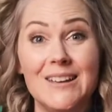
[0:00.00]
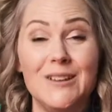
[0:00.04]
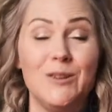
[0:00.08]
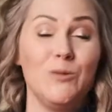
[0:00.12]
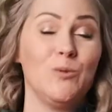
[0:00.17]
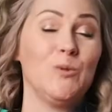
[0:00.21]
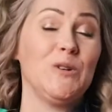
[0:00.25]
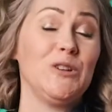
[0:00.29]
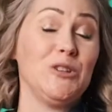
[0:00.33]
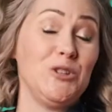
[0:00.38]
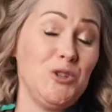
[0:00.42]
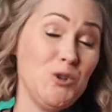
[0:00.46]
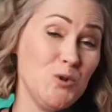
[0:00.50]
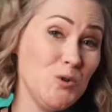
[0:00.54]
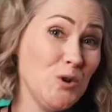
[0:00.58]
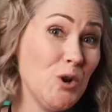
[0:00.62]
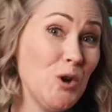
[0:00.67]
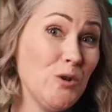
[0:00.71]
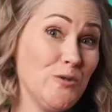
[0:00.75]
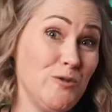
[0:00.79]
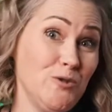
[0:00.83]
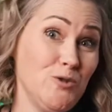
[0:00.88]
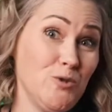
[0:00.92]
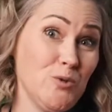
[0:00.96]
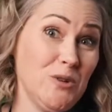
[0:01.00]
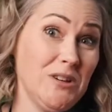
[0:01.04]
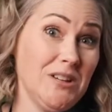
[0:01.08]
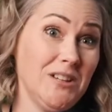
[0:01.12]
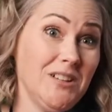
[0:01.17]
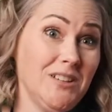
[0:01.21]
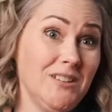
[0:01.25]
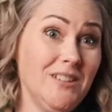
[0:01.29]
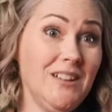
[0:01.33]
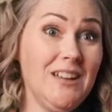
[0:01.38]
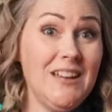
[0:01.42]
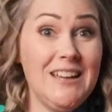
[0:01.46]
Well, you know the
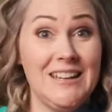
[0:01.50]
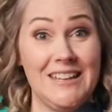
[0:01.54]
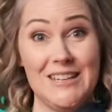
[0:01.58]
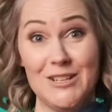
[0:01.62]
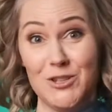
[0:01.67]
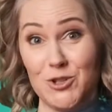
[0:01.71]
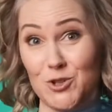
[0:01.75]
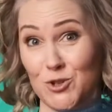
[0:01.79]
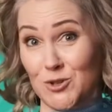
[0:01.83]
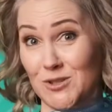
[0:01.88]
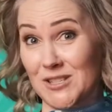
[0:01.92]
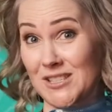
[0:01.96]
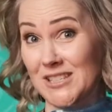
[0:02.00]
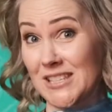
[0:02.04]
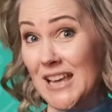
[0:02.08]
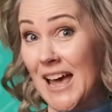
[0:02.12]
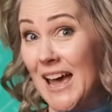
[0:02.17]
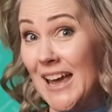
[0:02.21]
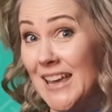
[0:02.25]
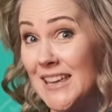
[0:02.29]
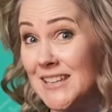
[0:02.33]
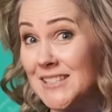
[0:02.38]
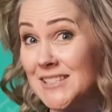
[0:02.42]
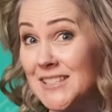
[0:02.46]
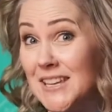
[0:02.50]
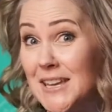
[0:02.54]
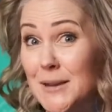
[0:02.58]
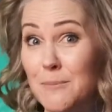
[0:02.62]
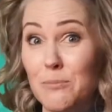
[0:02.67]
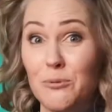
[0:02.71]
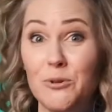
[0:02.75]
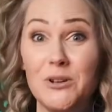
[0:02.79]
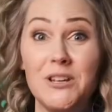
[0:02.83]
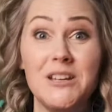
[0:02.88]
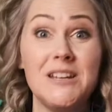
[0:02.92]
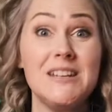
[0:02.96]
drill. Get your science
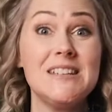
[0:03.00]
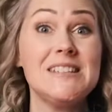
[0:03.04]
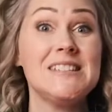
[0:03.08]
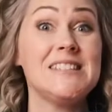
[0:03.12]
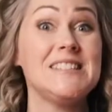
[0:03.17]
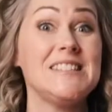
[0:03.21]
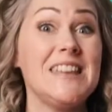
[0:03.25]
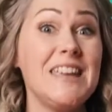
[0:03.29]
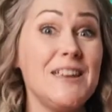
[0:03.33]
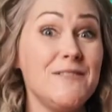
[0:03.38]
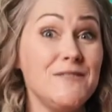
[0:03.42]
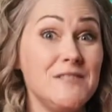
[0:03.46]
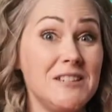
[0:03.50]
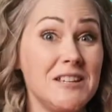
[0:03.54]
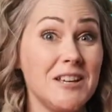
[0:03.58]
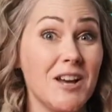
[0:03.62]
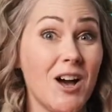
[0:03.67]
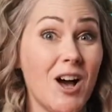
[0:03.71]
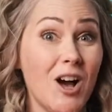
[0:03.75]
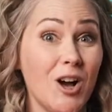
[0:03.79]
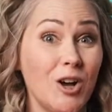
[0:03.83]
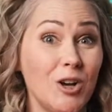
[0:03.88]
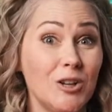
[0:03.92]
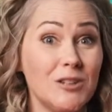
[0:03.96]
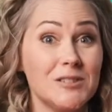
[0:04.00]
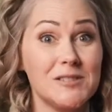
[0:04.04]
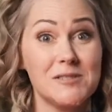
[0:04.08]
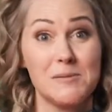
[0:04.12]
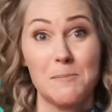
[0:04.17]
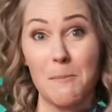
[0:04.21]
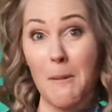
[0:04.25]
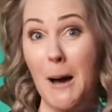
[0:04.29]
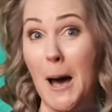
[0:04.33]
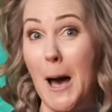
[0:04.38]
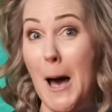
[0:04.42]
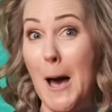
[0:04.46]
apron, safety goggles,
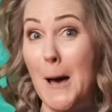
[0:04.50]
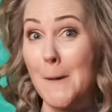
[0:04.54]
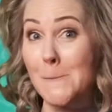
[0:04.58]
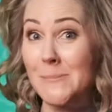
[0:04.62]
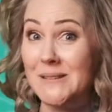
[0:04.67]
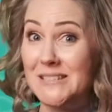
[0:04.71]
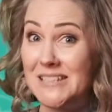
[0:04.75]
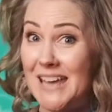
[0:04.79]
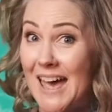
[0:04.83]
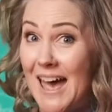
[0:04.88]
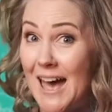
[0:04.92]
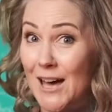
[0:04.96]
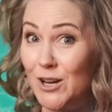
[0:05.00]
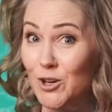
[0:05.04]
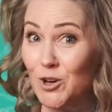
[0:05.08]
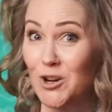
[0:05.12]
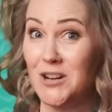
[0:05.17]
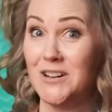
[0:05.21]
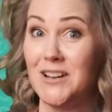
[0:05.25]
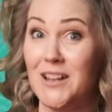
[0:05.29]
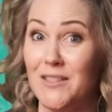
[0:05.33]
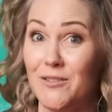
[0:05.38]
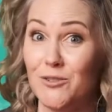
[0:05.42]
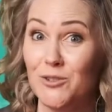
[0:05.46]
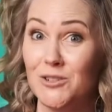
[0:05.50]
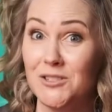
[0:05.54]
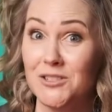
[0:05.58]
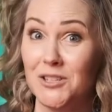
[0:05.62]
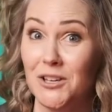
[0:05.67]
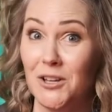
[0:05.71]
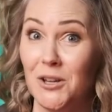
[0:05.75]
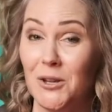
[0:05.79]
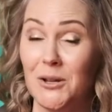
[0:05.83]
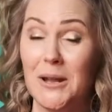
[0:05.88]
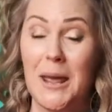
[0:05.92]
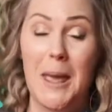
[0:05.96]
mom, dad, or another
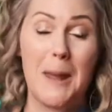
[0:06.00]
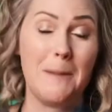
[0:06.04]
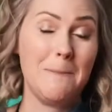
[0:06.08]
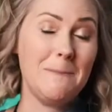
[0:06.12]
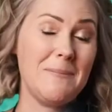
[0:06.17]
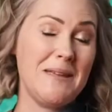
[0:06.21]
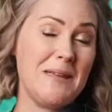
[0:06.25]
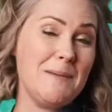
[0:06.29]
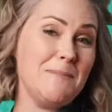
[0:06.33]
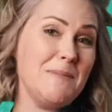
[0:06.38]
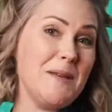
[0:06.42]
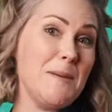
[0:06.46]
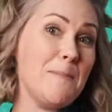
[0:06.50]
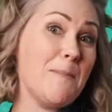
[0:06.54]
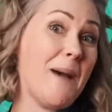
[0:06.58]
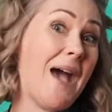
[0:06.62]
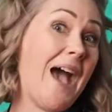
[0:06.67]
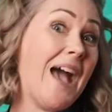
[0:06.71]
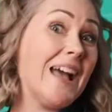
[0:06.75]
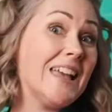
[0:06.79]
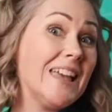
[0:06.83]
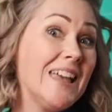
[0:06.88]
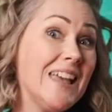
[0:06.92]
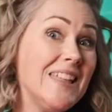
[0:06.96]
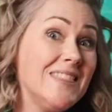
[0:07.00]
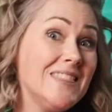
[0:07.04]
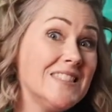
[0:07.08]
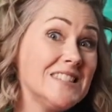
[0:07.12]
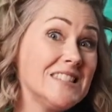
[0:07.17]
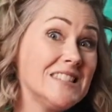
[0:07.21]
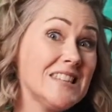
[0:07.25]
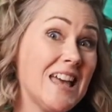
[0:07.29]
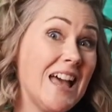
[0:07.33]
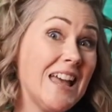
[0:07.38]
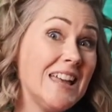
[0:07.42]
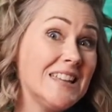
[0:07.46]
adult, and meet me back in the
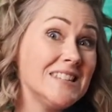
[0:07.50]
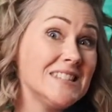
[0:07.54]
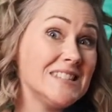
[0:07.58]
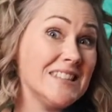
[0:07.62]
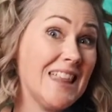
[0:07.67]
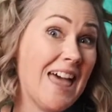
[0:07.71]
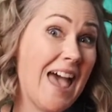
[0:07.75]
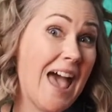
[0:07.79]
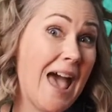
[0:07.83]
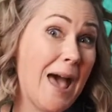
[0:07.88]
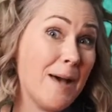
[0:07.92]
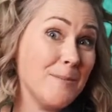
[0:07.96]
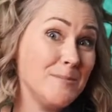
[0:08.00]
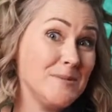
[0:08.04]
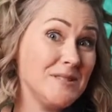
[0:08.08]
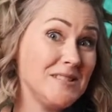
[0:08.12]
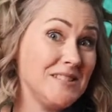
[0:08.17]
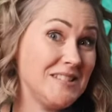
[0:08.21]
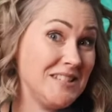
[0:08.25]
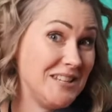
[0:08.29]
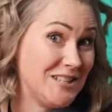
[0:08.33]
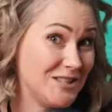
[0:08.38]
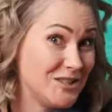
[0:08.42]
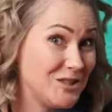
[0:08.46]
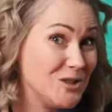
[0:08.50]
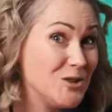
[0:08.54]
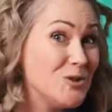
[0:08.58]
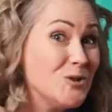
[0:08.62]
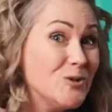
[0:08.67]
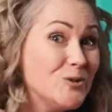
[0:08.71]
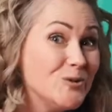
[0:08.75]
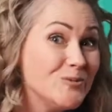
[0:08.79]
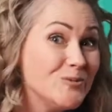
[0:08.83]
science lab. See you soon.